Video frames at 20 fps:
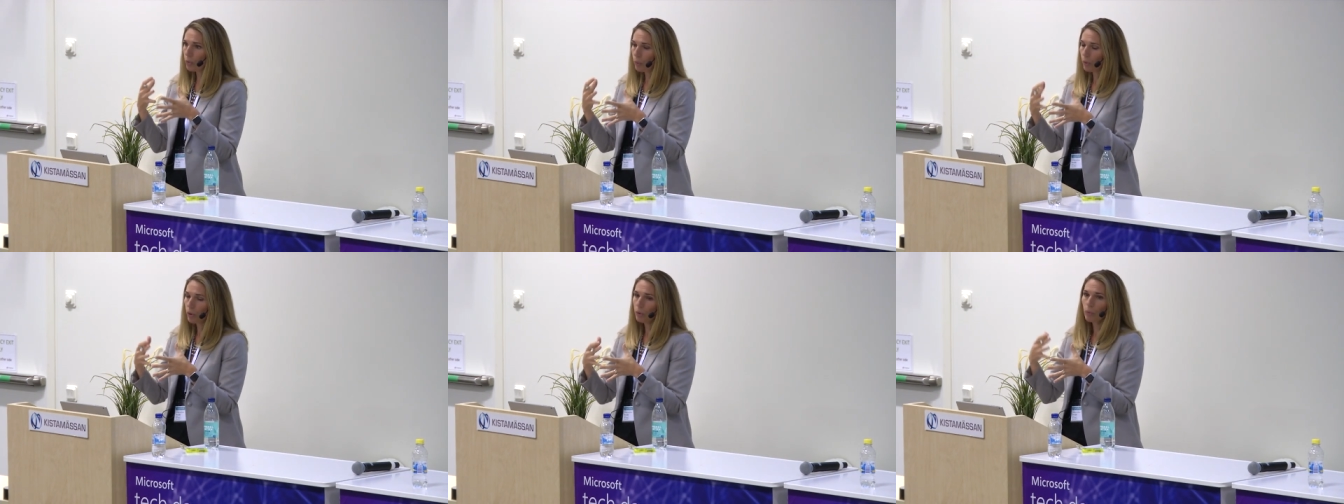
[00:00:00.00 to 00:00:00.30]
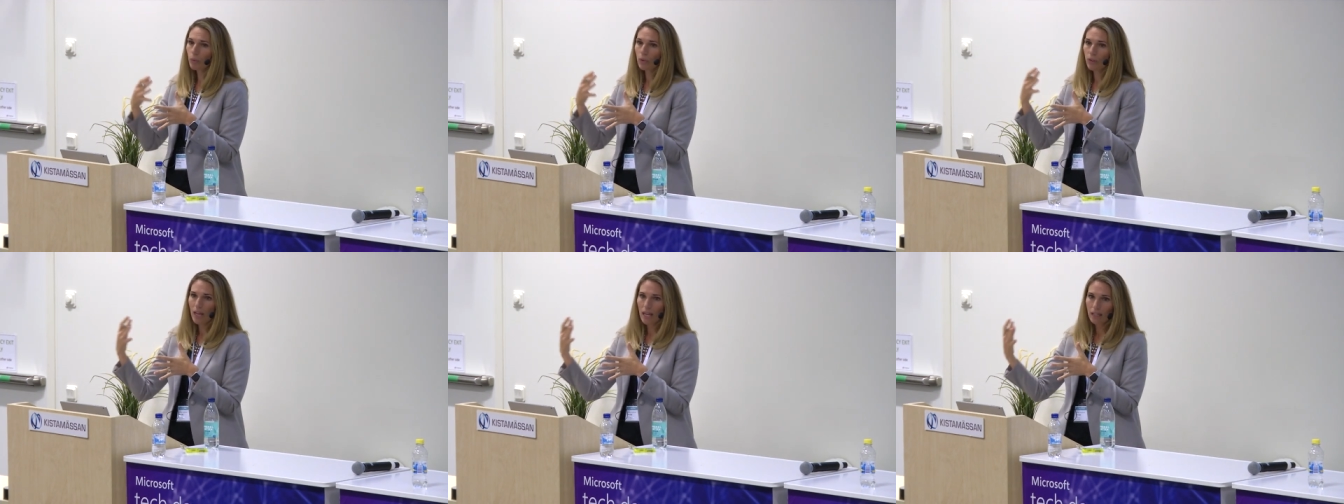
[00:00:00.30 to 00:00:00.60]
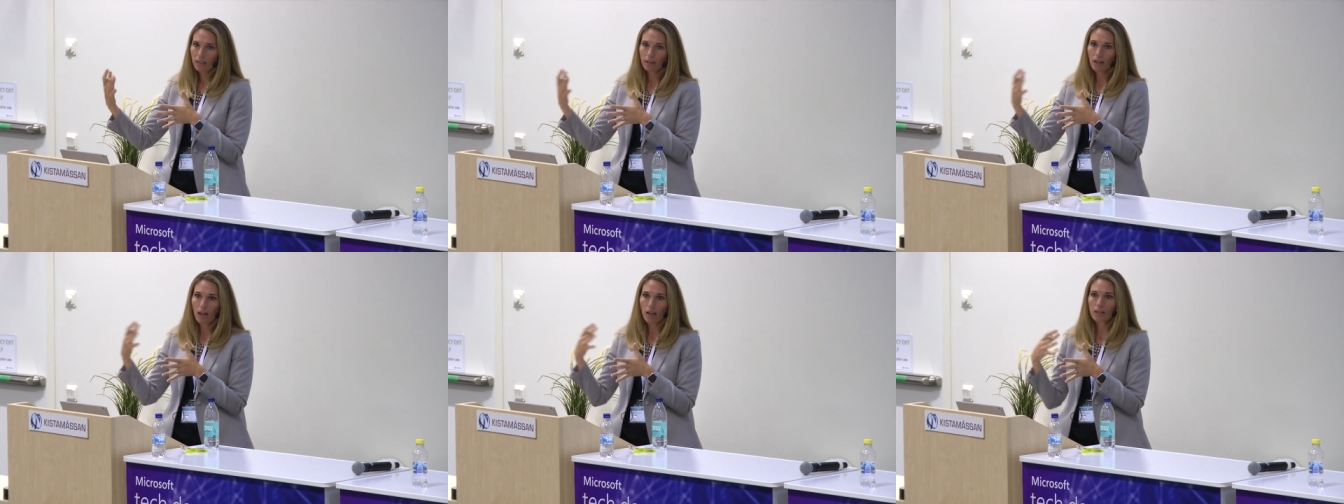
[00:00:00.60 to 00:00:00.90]
work with the
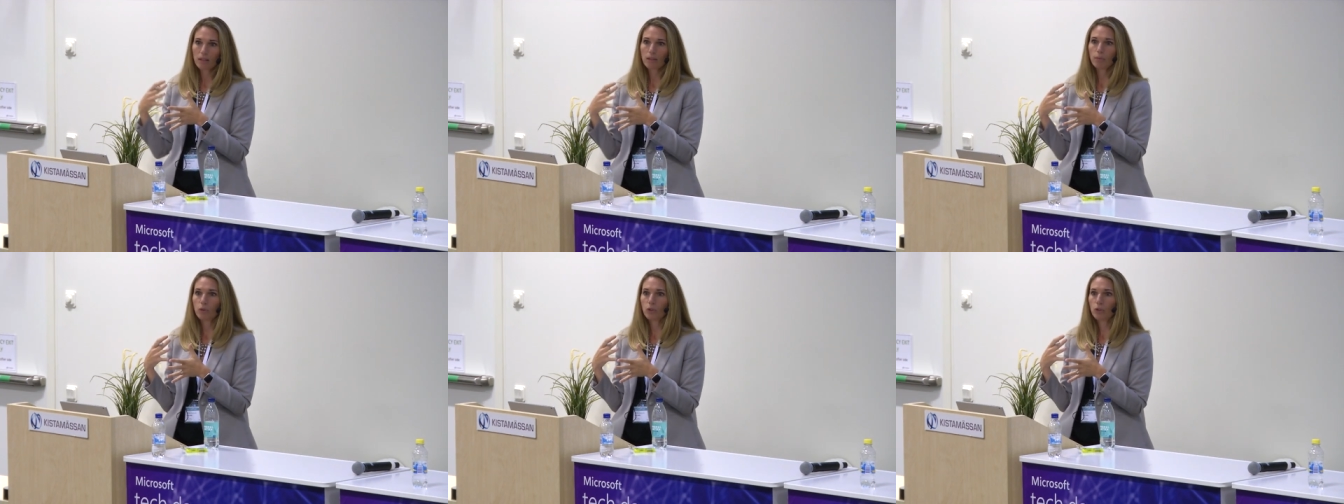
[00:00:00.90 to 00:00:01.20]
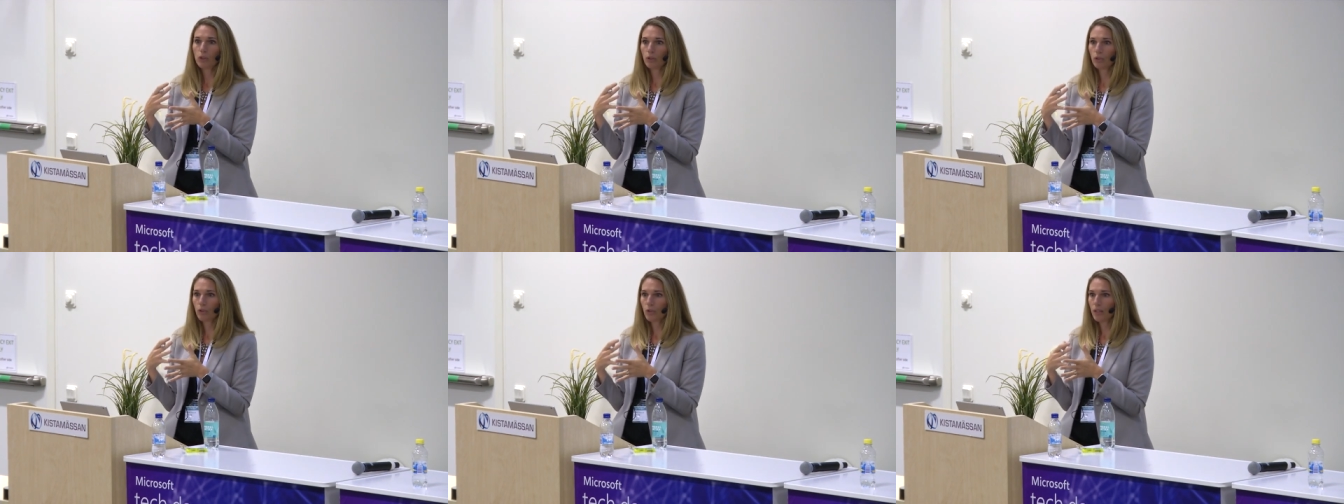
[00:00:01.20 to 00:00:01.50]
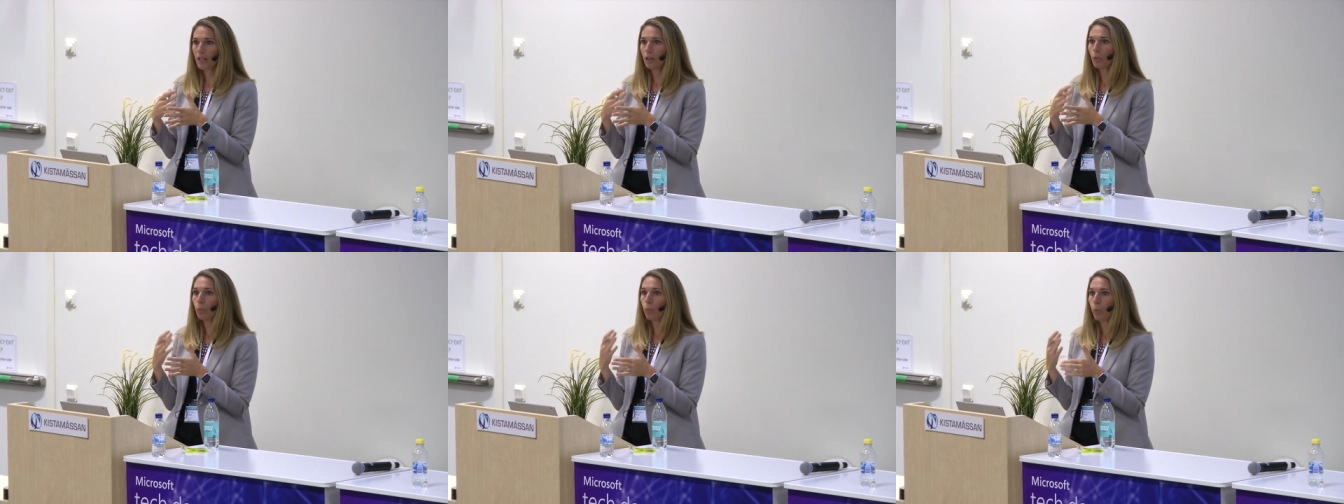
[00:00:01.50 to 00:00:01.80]
end customer to
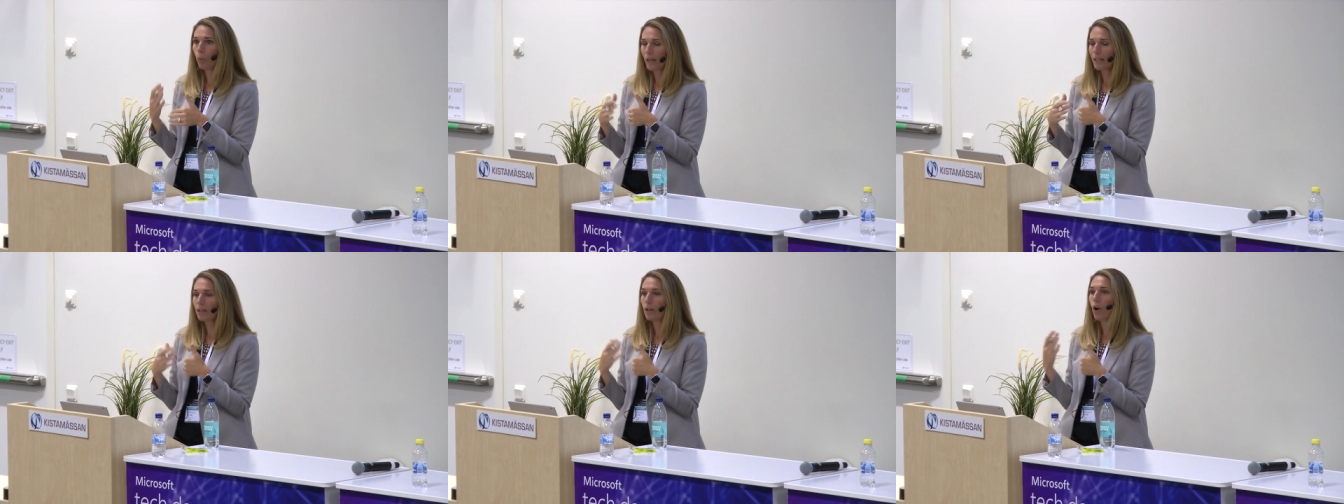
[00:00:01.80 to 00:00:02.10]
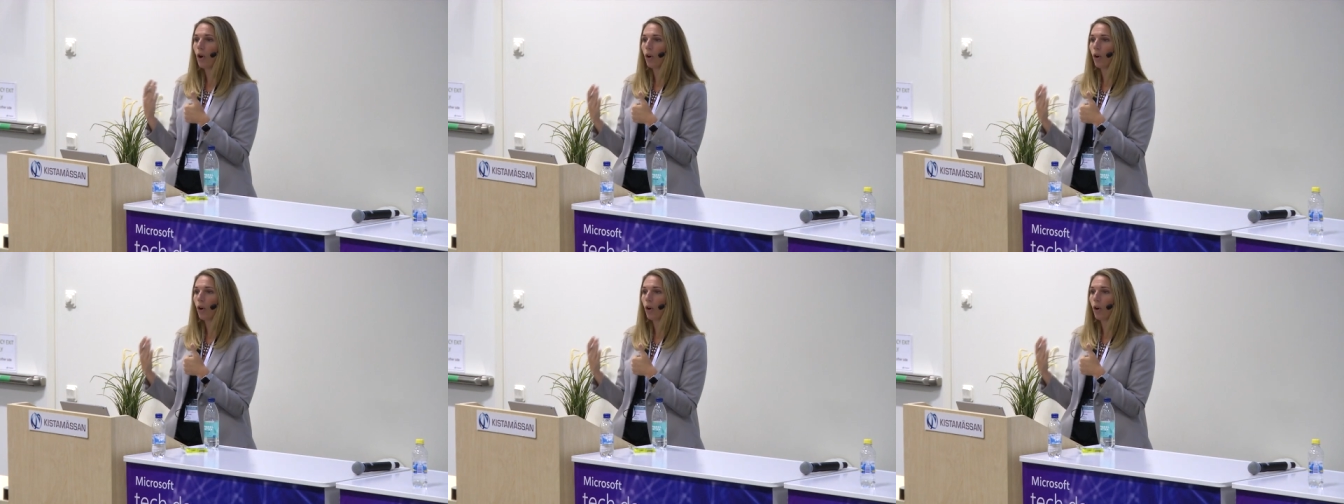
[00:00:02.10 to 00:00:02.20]
understand when